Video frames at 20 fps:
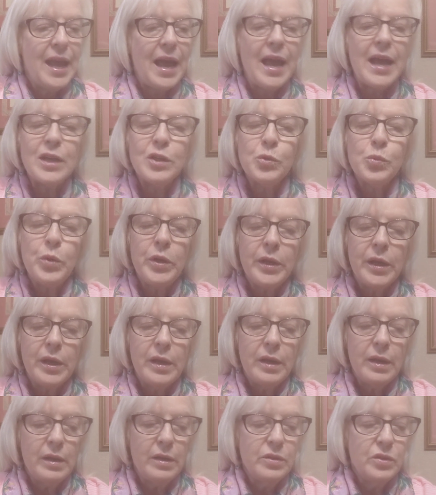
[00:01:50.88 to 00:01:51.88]
As we
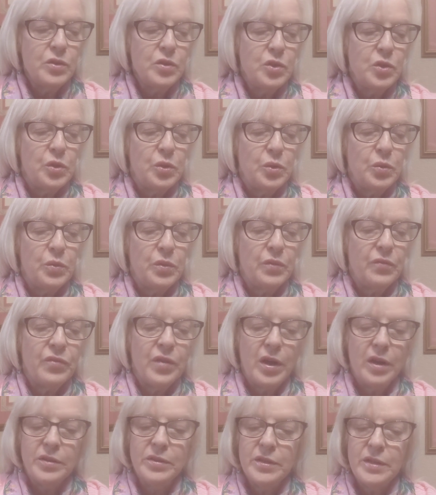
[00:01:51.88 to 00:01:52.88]
get into the
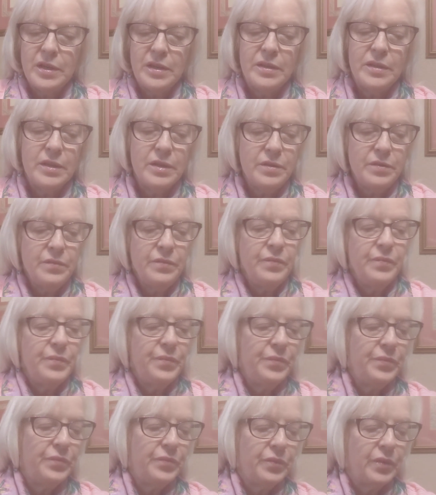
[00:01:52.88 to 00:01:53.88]
fall season,
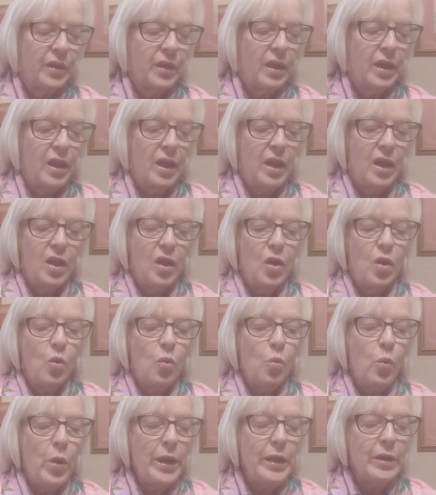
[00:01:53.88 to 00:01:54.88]

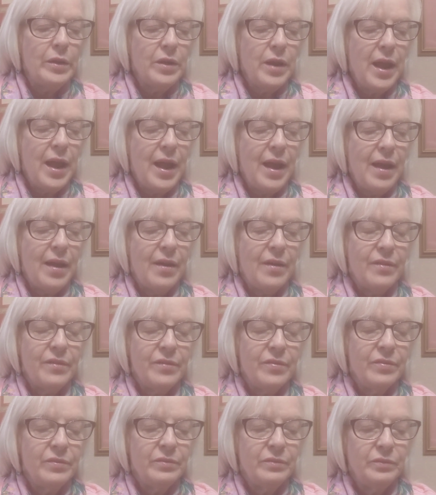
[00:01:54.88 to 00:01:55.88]
we could have